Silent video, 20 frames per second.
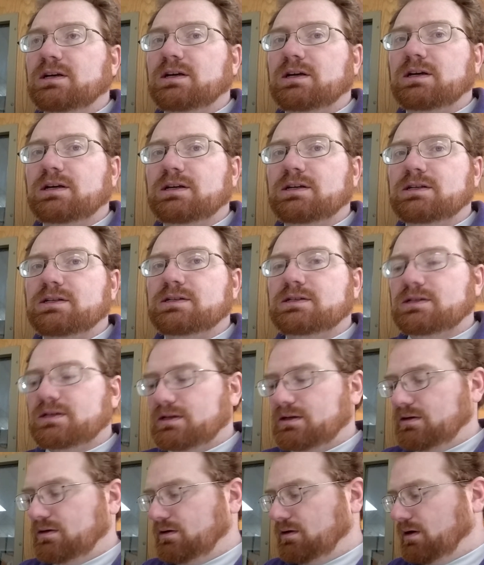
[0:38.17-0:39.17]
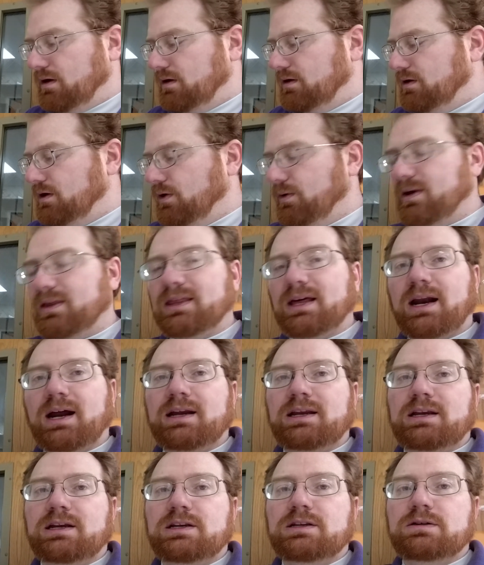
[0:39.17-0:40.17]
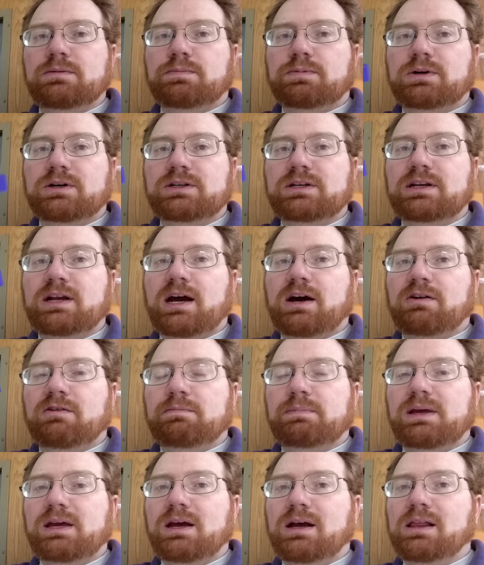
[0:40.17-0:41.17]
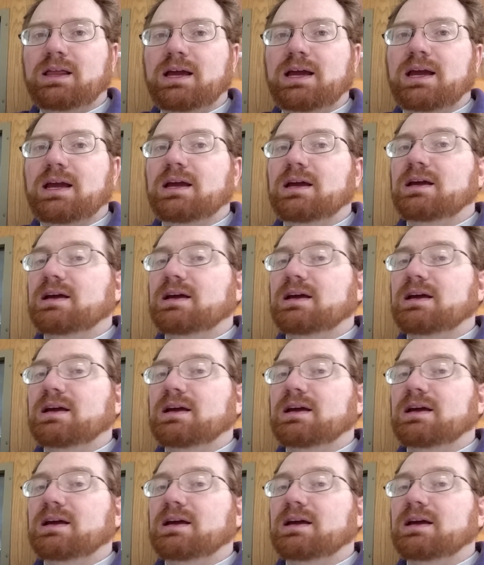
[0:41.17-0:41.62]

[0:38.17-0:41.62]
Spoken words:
is knowing that I need to print it out of PLA.